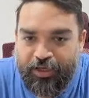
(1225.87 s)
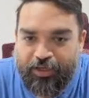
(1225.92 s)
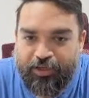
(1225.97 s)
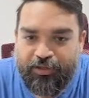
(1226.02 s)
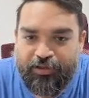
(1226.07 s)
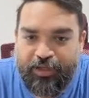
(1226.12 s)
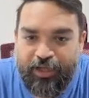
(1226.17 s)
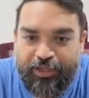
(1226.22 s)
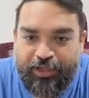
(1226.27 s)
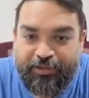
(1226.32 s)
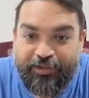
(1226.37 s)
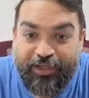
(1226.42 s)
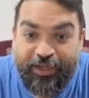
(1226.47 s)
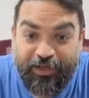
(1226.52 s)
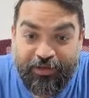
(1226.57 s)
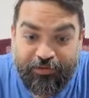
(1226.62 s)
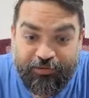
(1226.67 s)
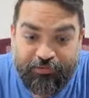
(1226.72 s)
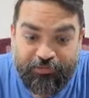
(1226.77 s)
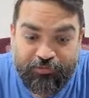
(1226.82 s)
And then
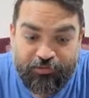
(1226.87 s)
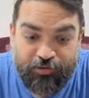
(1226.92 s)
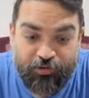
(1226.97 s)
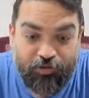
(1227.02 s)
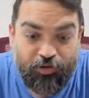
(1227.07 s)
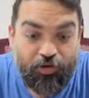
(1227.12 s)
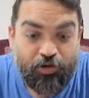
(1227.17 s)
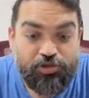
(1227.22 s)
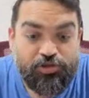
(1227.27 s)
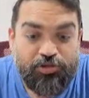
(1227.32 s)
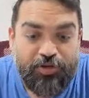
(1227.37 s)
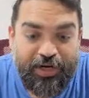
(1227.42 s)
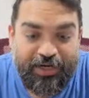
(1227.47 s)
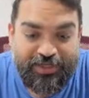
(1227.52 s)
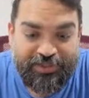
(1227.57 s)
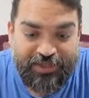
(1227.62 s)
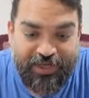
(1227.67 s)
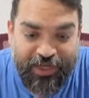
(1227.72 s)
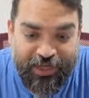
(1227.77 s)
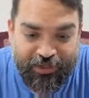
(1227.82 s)
you can also add
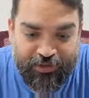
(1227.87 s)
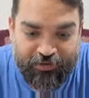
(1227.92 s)
Slack.